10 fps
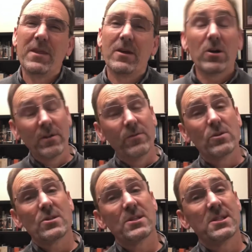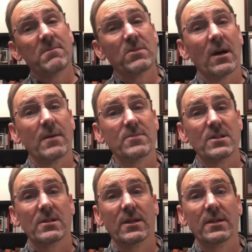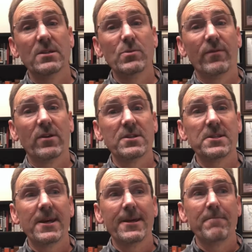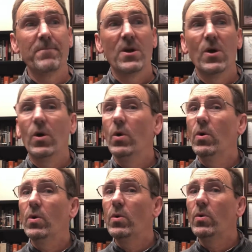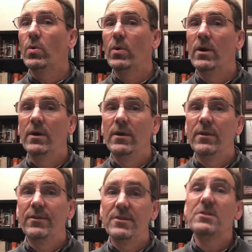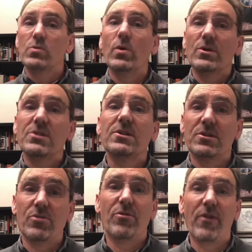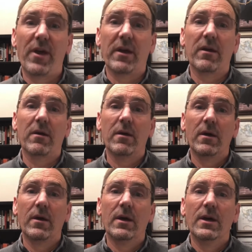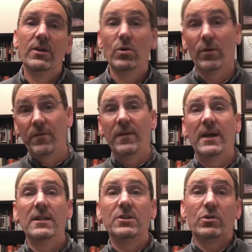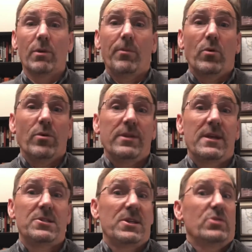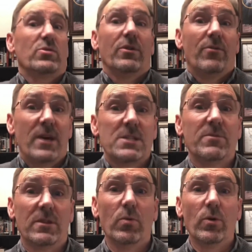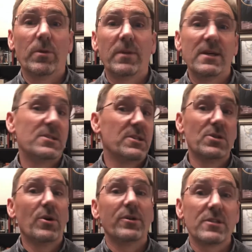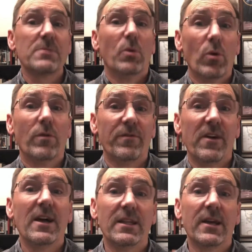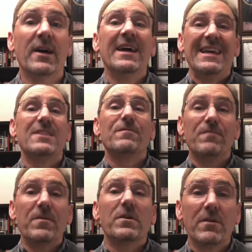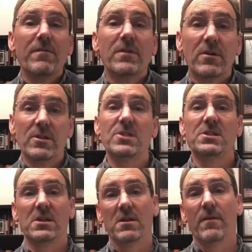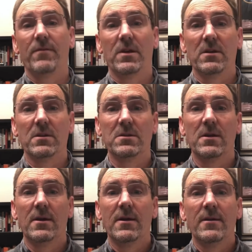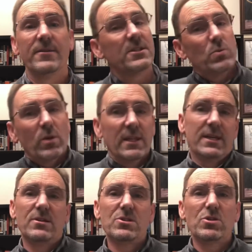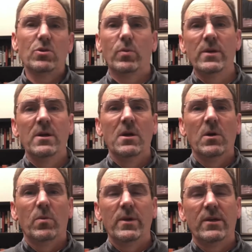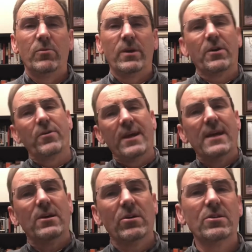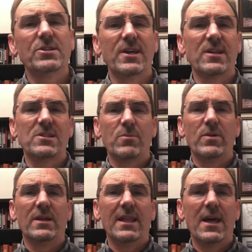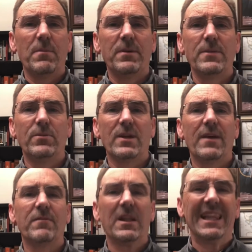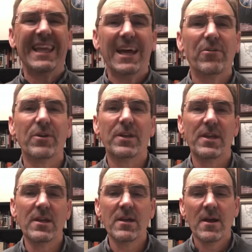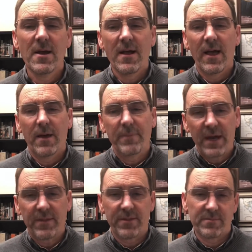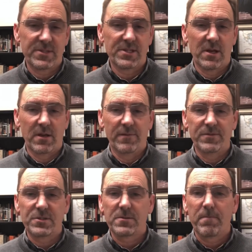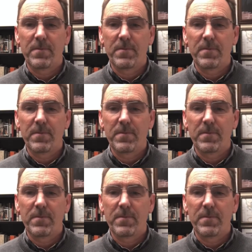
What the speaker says: Conversely, sometimes as leaders, we've got to say, oh, this is worse than you think. Your failure to report that sexual harassment in the workplace is not a small failure. It's very, very significant. This is what leaders do. We create context and we allow people to have clarity about themselves.